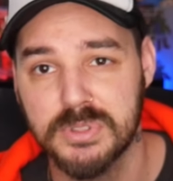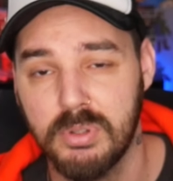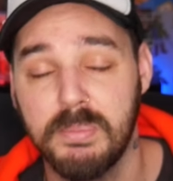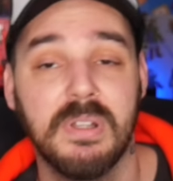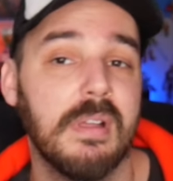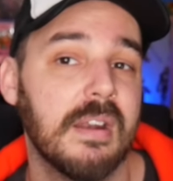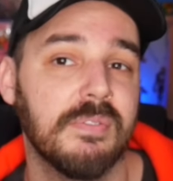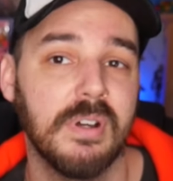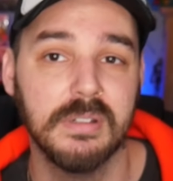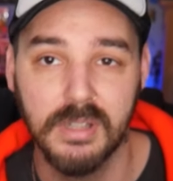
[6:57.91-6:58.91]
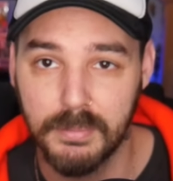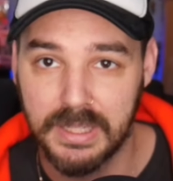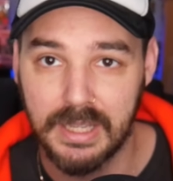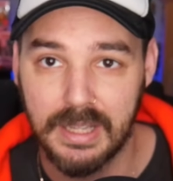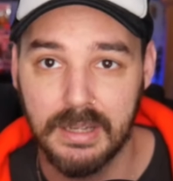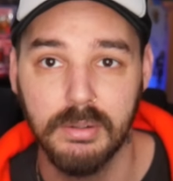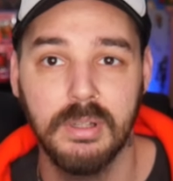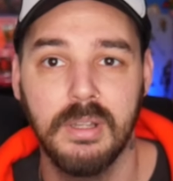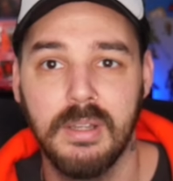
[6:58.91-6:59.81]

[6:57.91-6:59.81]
So it'll be a lot of fun. Come and hang out.